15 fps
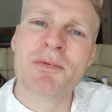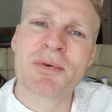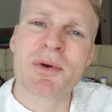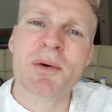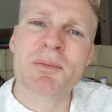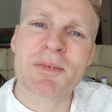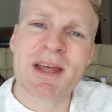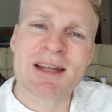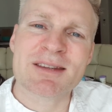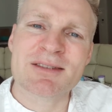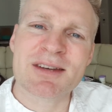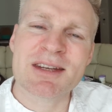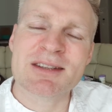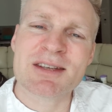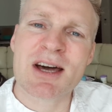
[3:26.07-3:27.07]
from that
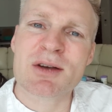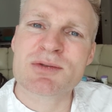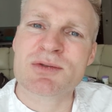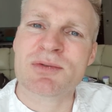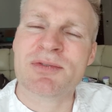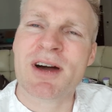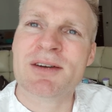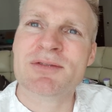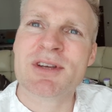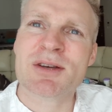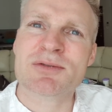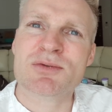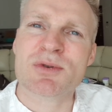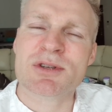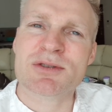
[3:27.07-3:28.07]
$3,000 to
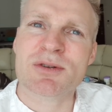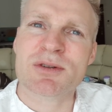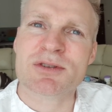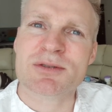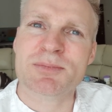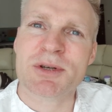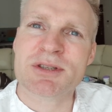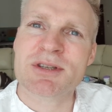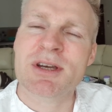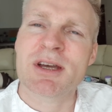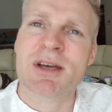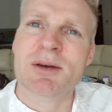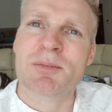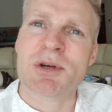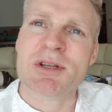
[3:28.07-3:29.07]
$5,000 US dollars, but
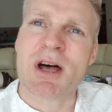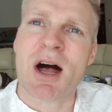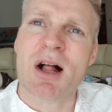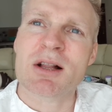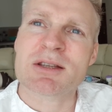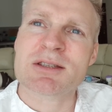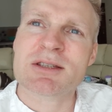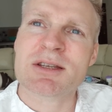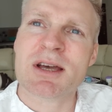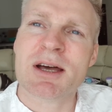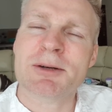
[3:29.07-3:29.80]
alts